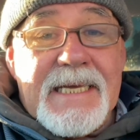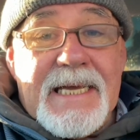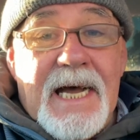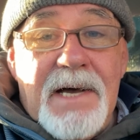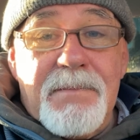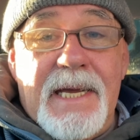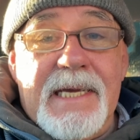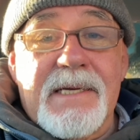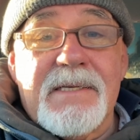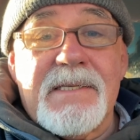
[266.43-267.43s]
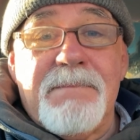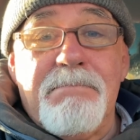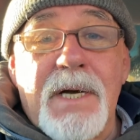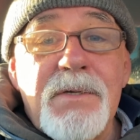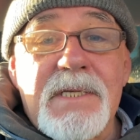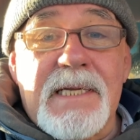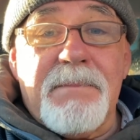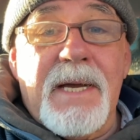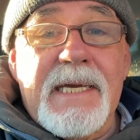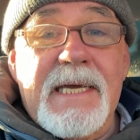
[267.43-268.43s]
car makers mostly
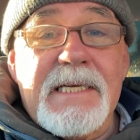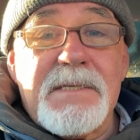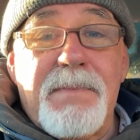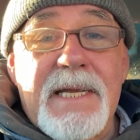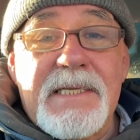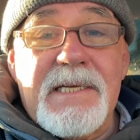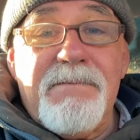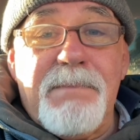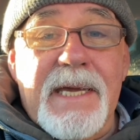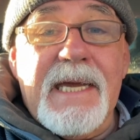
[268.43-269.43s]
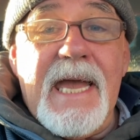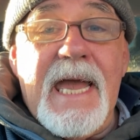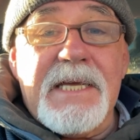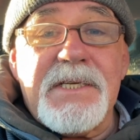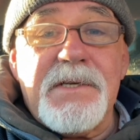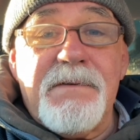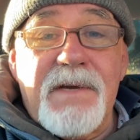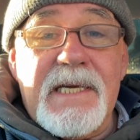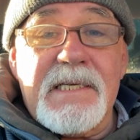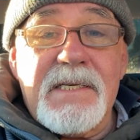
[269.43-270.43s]
make expensive big
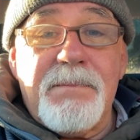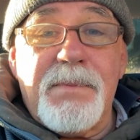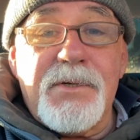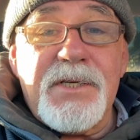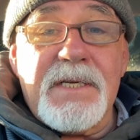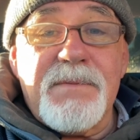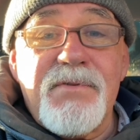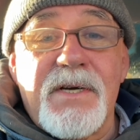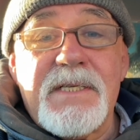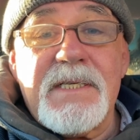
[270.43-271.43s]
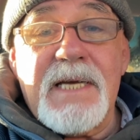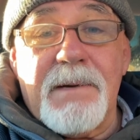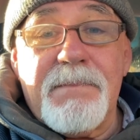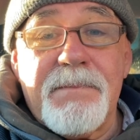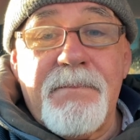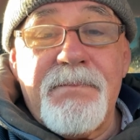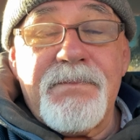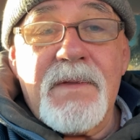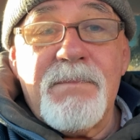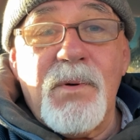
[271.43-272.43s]
SUVs, pushing the prices up.
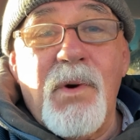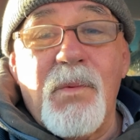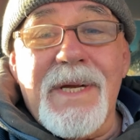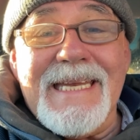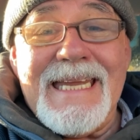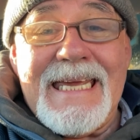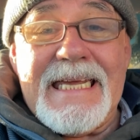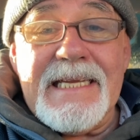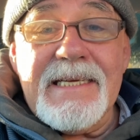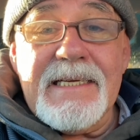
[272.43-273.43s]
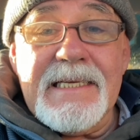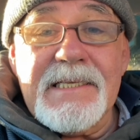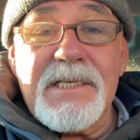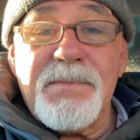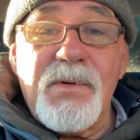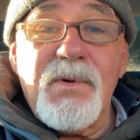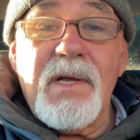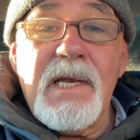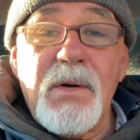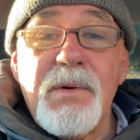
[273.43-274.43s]
But what we need is smaller,
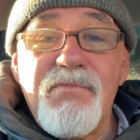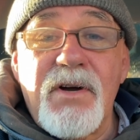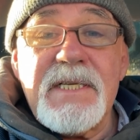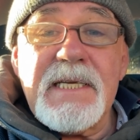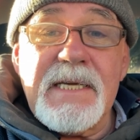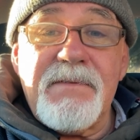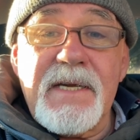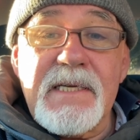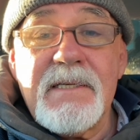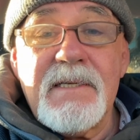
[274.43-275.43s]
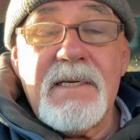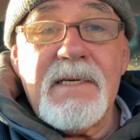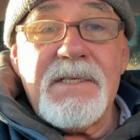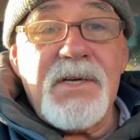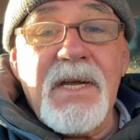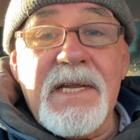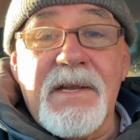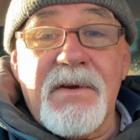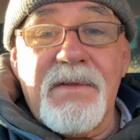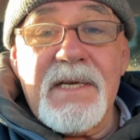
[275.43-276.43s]
lower price EVs. China
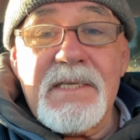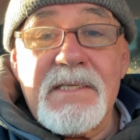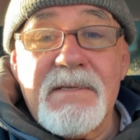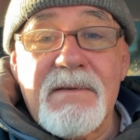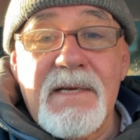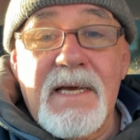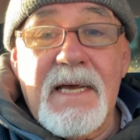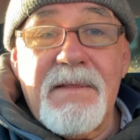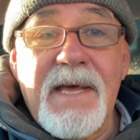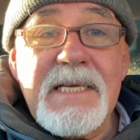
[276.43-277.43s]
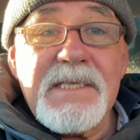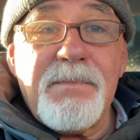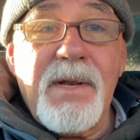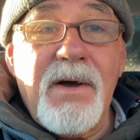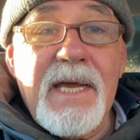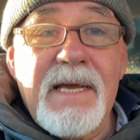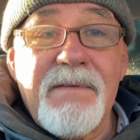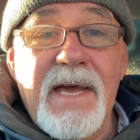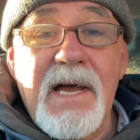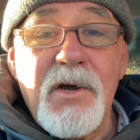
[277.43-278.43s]
know this, they're supplying
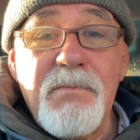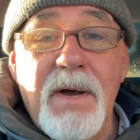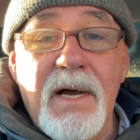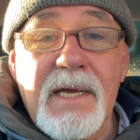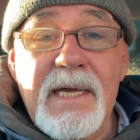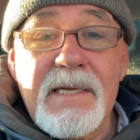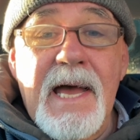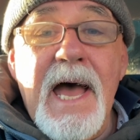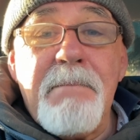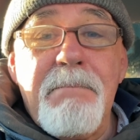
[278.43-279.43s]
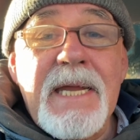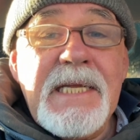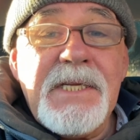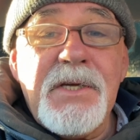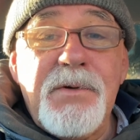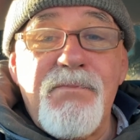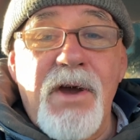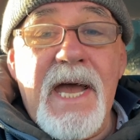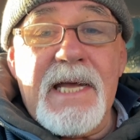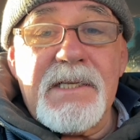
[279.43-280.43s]
their home market, and many new
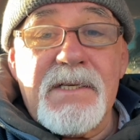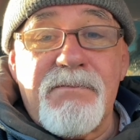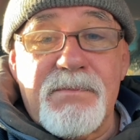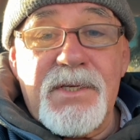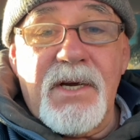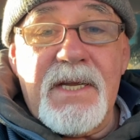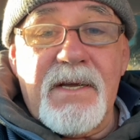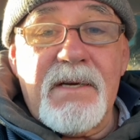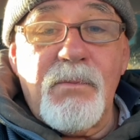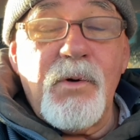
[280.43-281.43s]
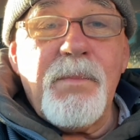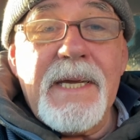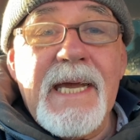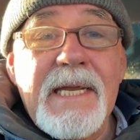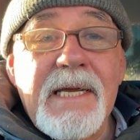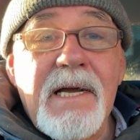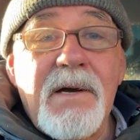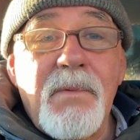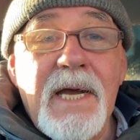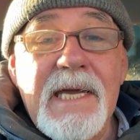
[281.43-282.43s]
brands from China will be heading our
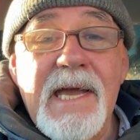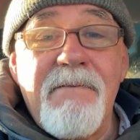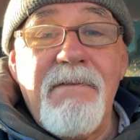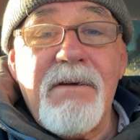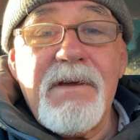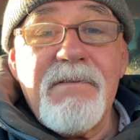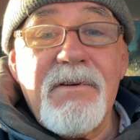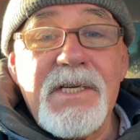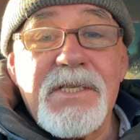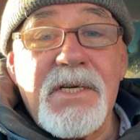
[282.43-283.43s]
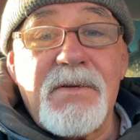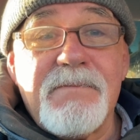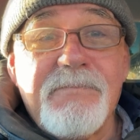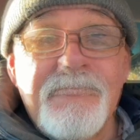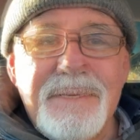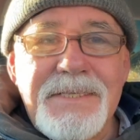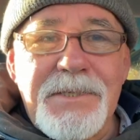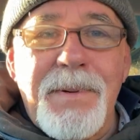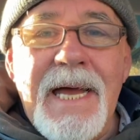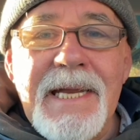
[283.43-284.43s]
way very, very soon.
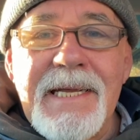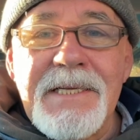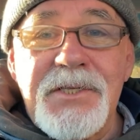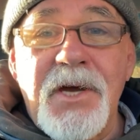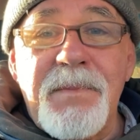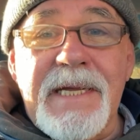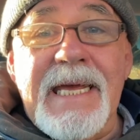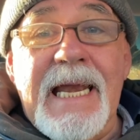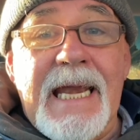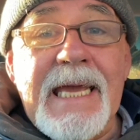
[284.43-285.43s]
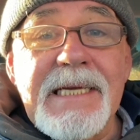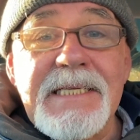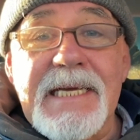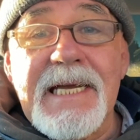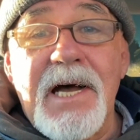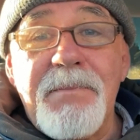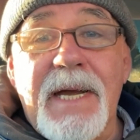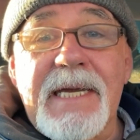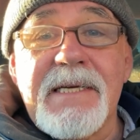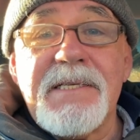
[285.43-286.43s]
Japan and Germany, legacy car
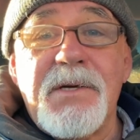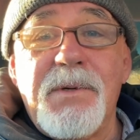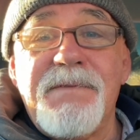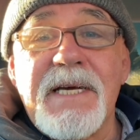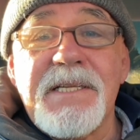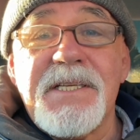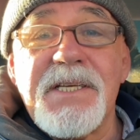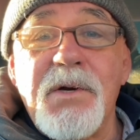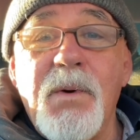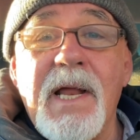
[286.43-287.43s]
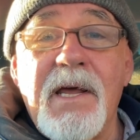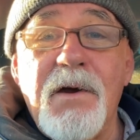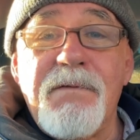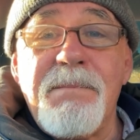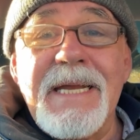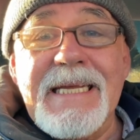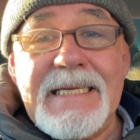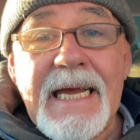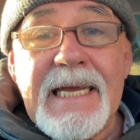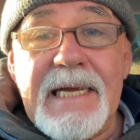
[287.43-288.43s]
makers who have done so well over many
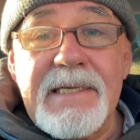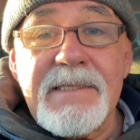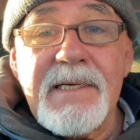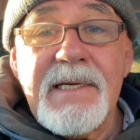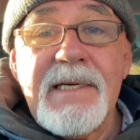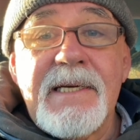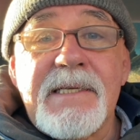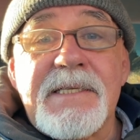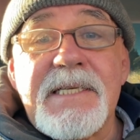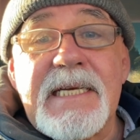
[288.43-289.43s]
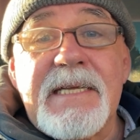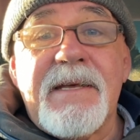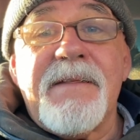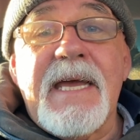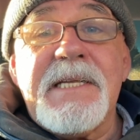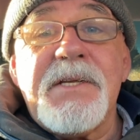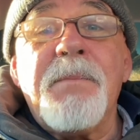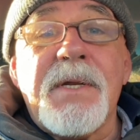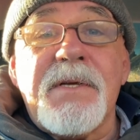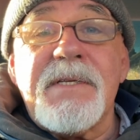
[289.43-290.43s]
decades, can see that their
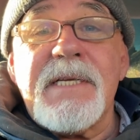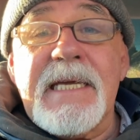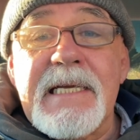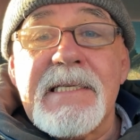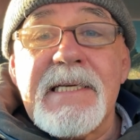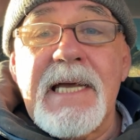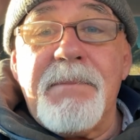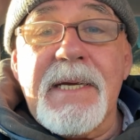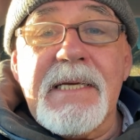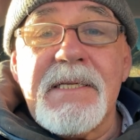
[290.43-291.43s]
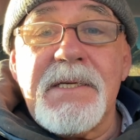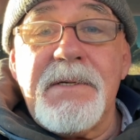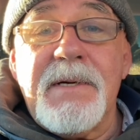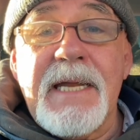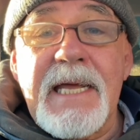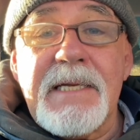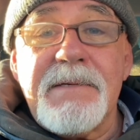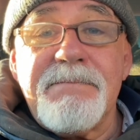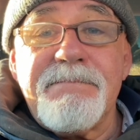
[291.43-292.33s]
dominance is coming to an end.